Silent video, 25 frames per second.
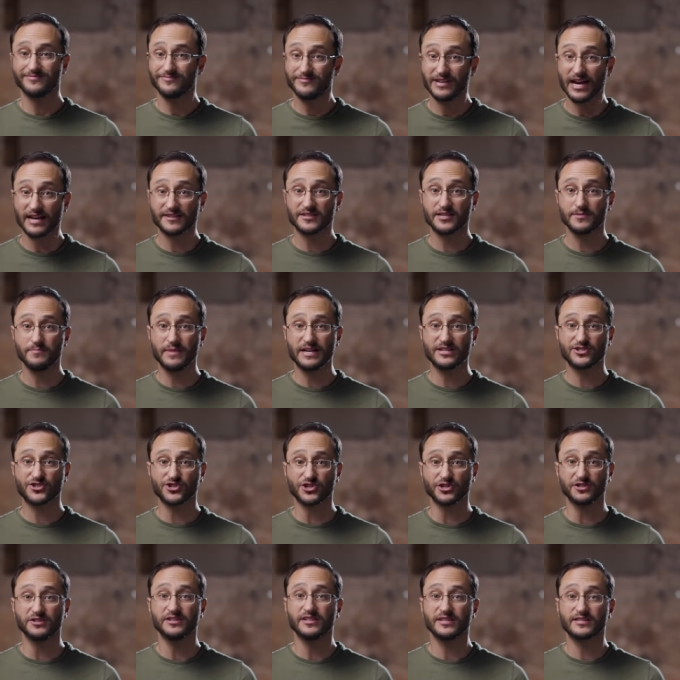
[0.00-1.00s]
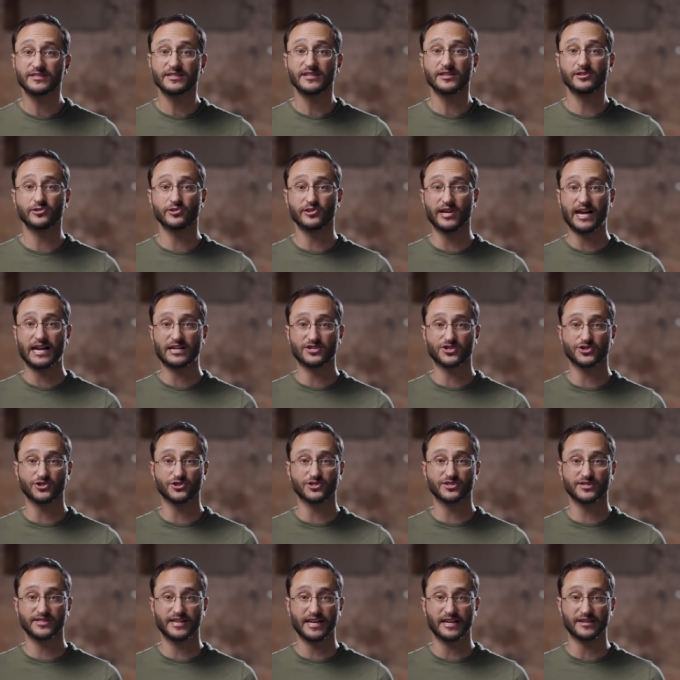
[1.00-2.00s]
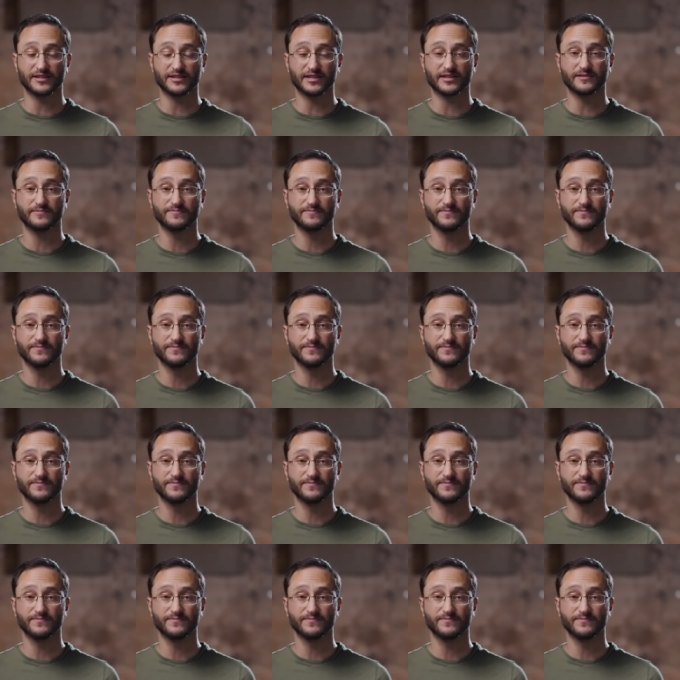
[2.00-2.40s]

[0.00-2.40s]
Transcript: not to mention its international standing.